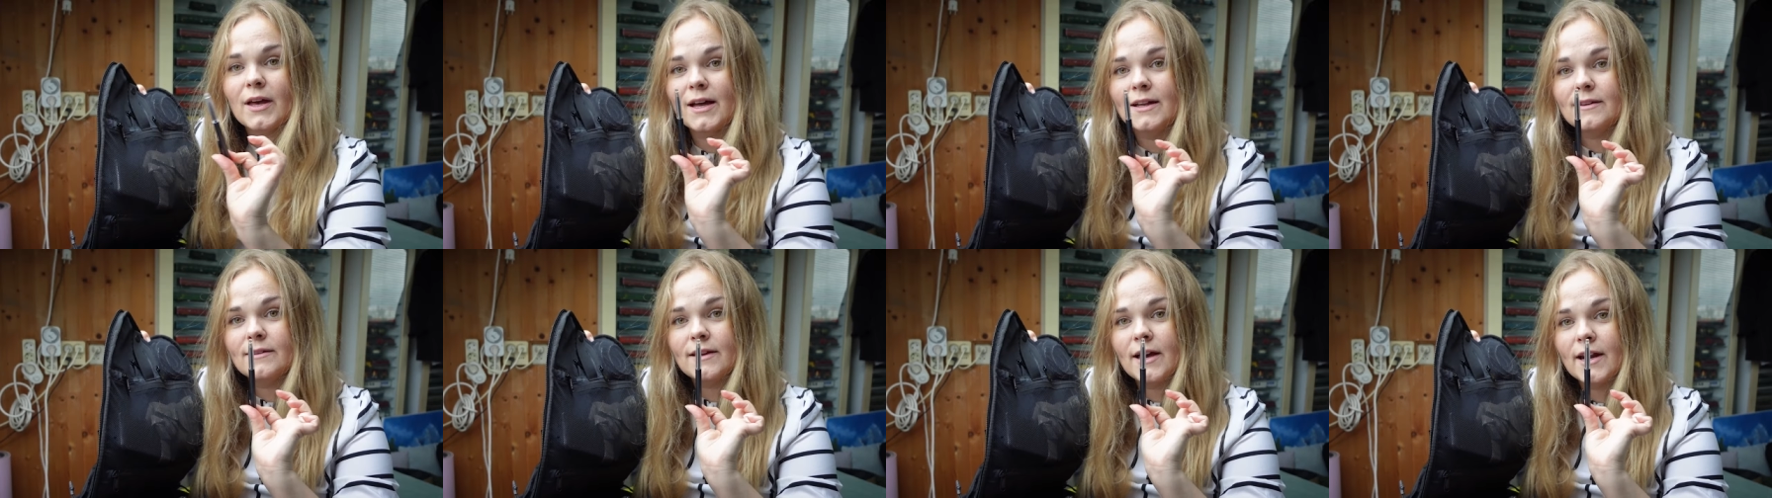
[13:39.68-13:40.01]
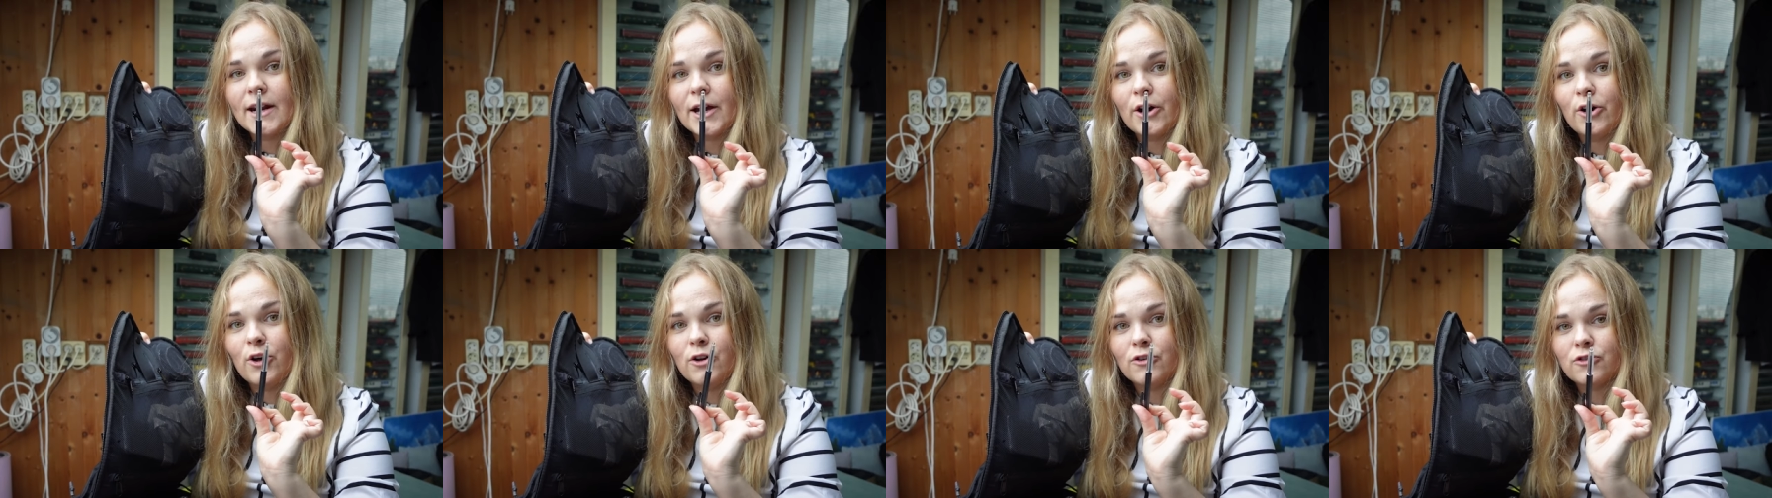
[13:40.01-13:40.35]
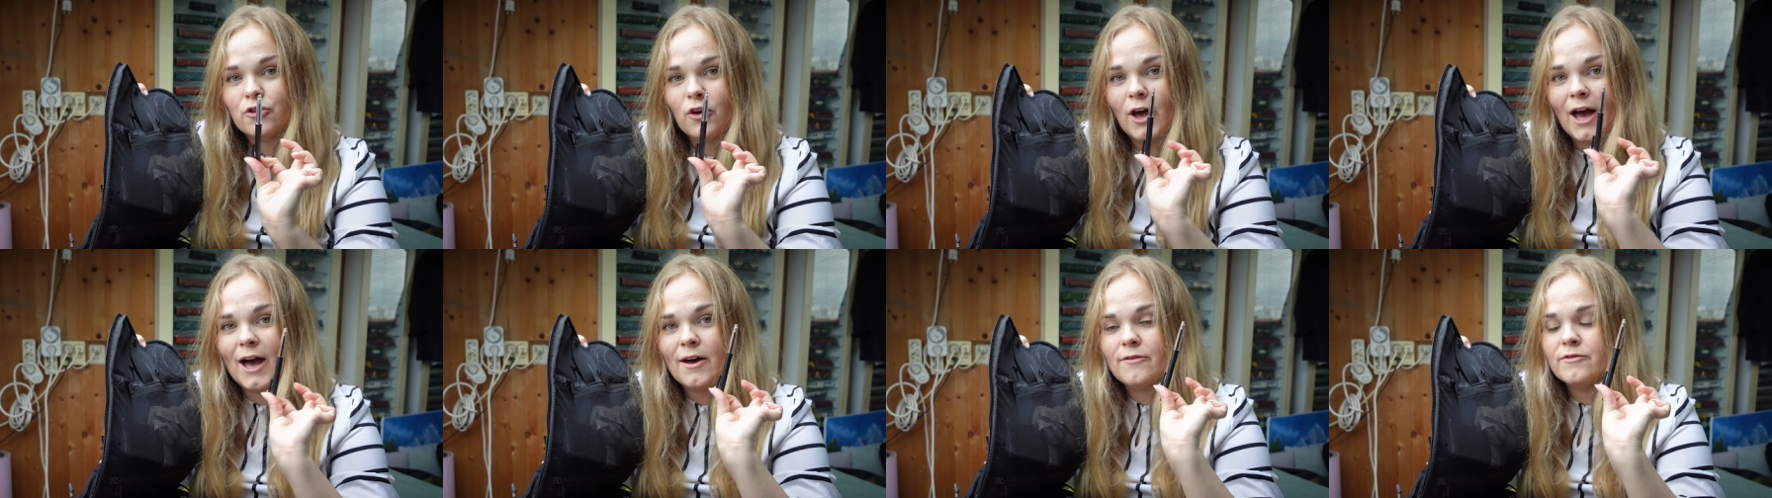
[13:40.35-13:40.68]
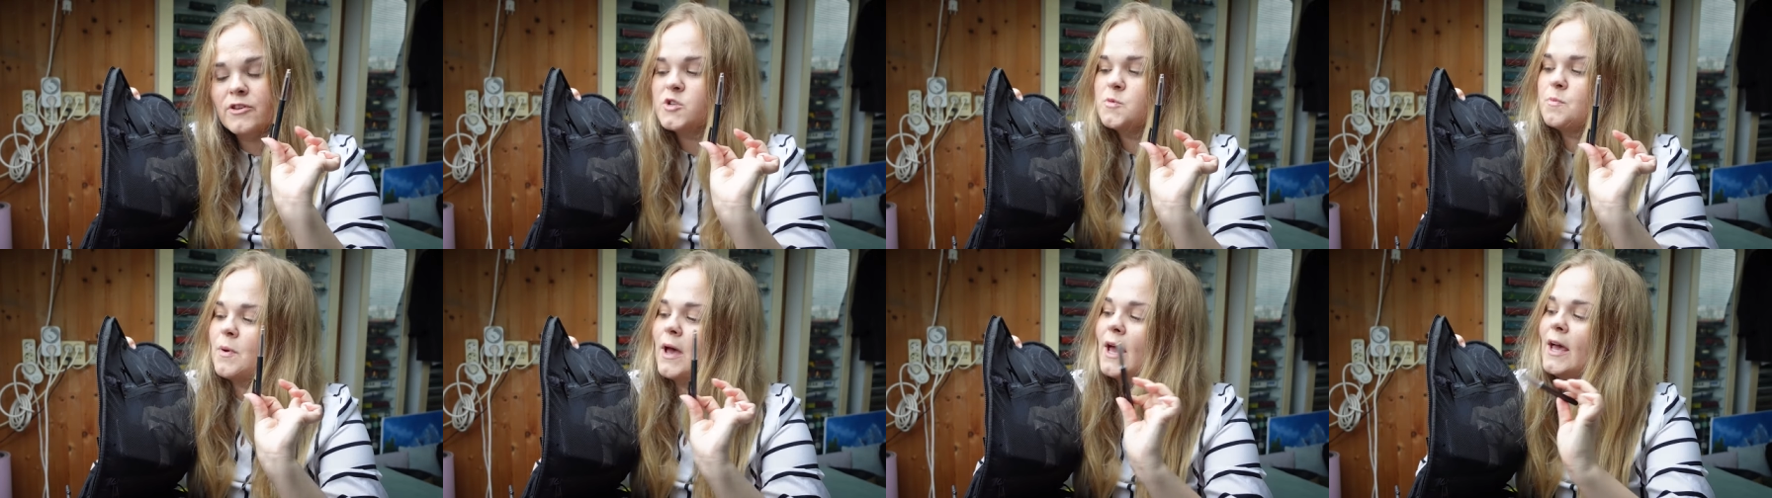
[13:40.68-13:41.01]
And then I also have
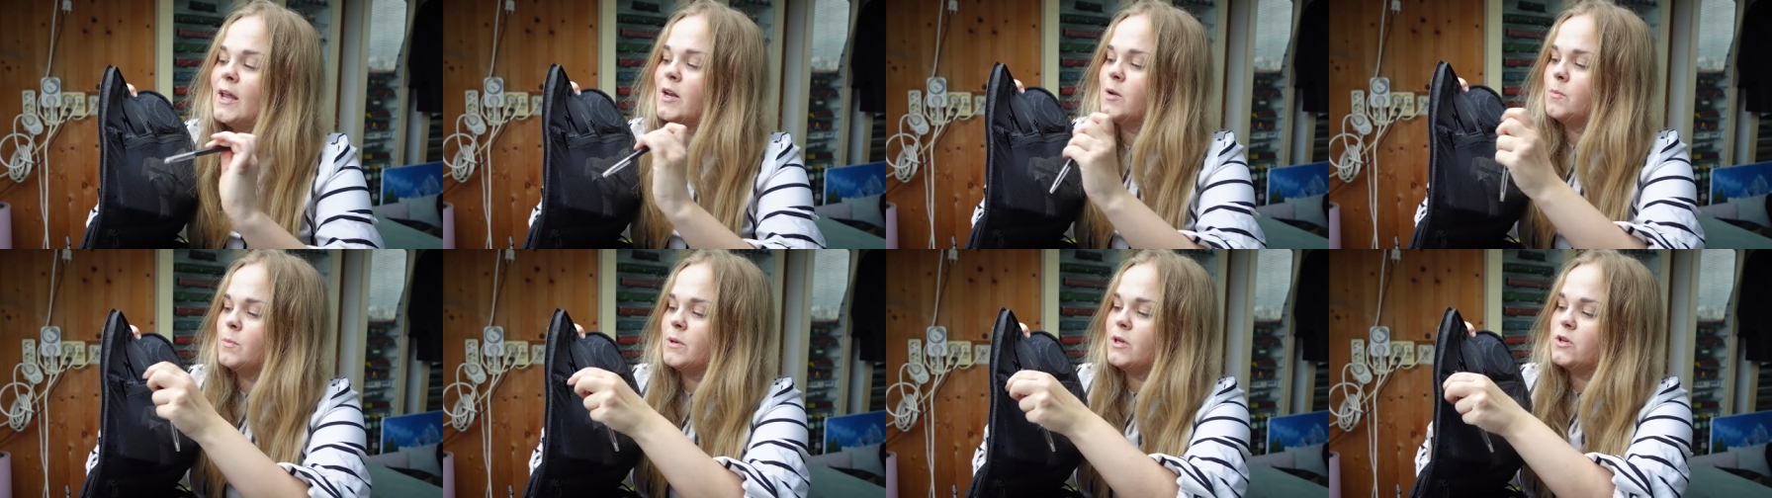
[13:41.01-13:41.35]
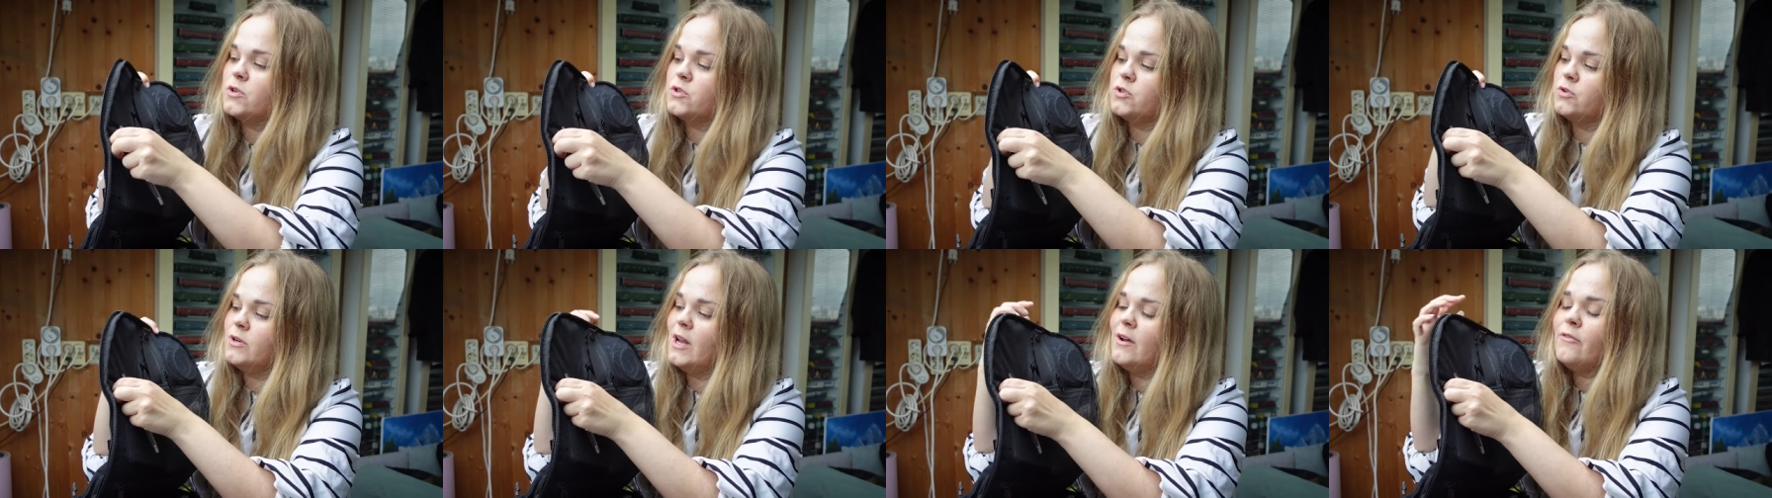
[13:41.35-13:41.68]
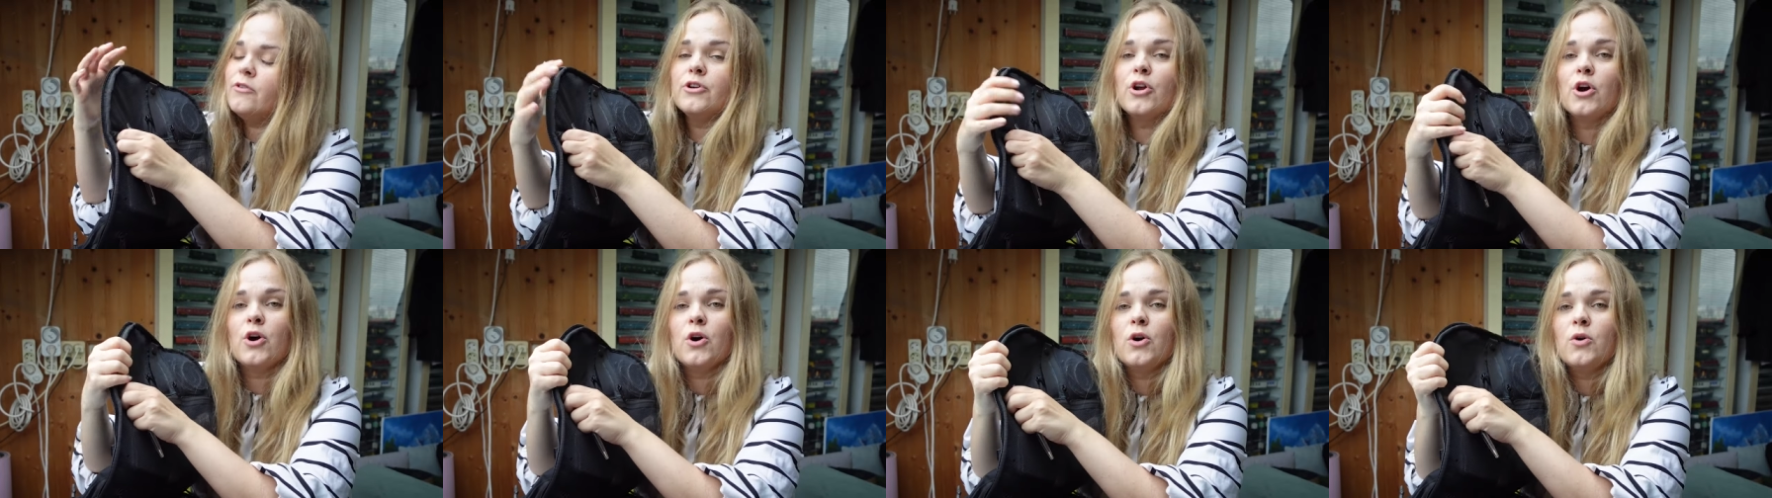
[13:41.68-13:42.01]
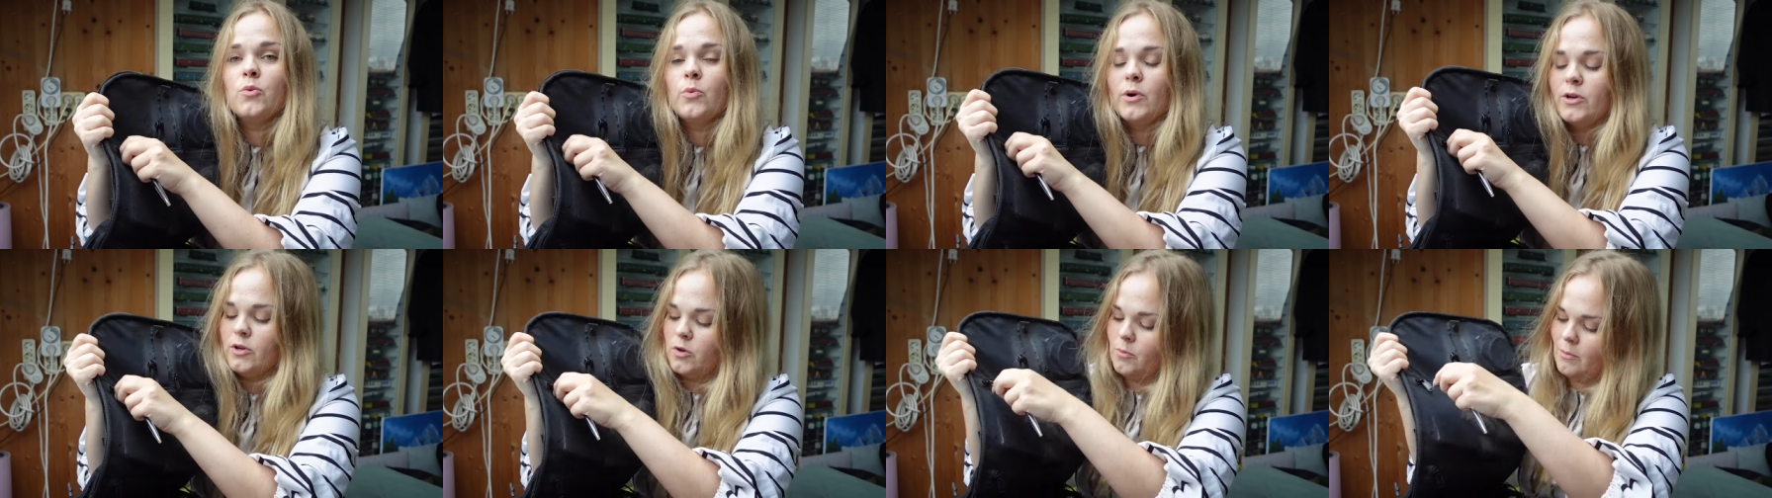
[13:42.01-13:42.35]
this pen, because you never know
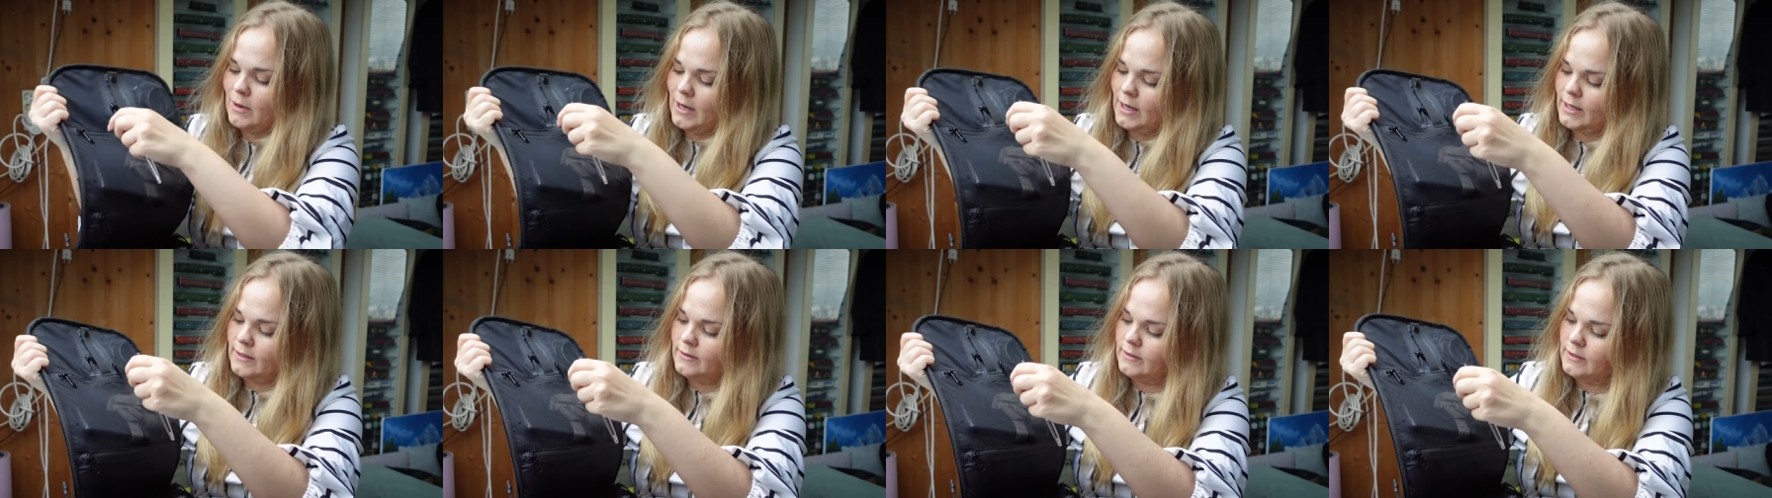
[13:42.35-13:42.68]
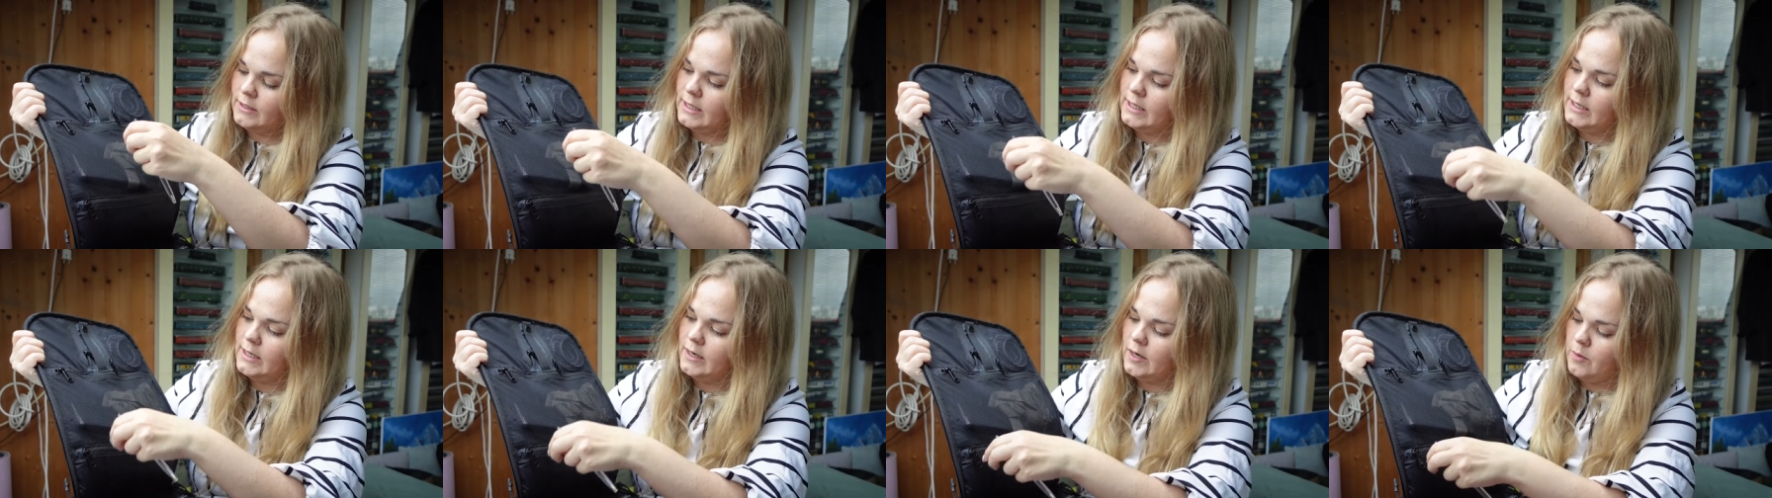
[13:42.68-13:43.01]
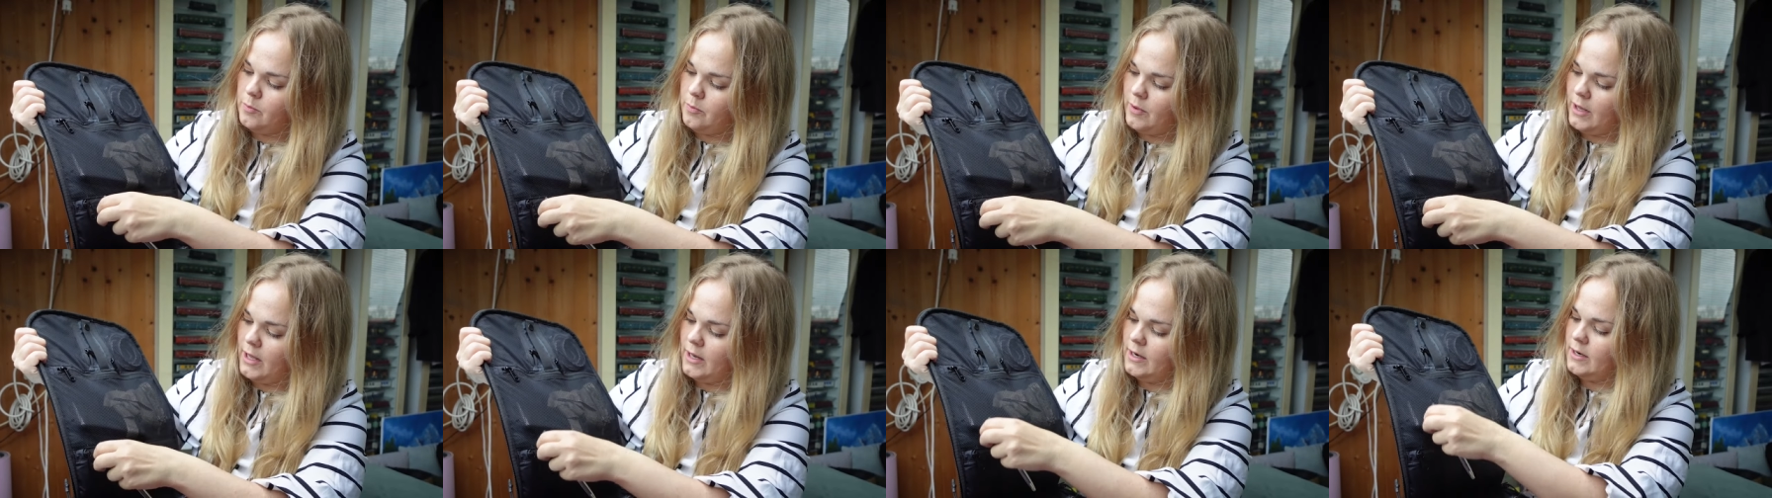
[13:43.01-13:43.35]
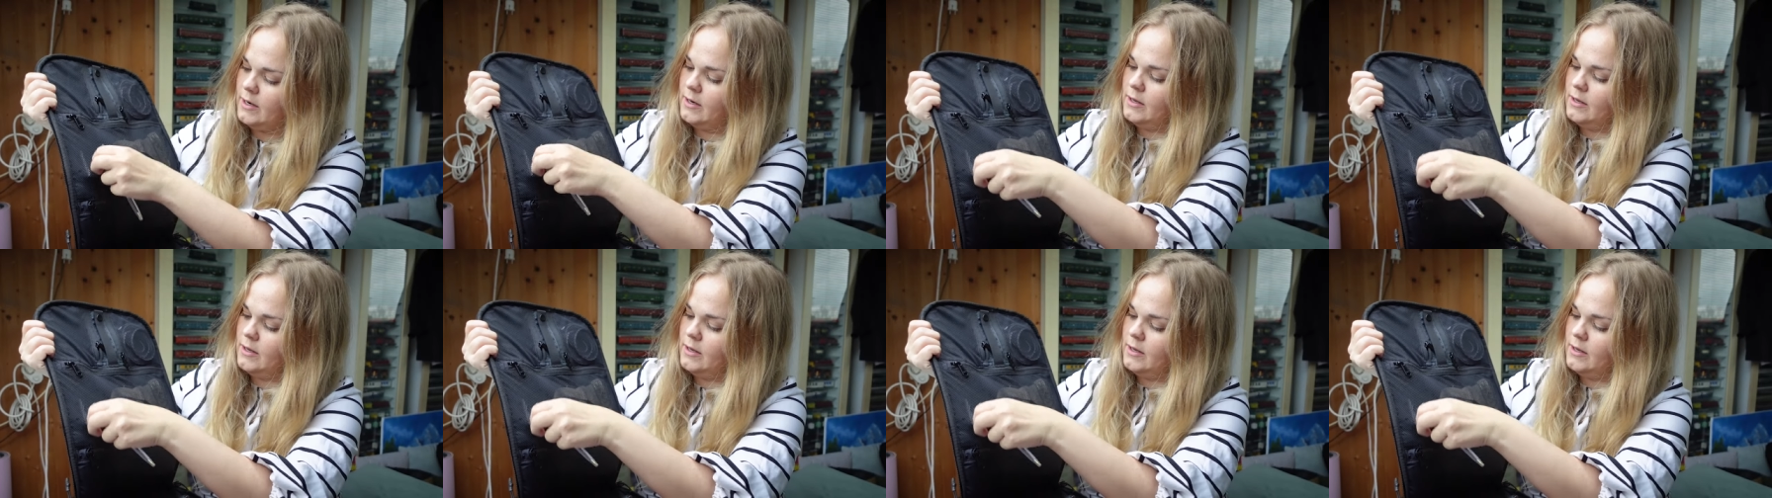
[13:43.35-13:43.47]
when you might need a pen.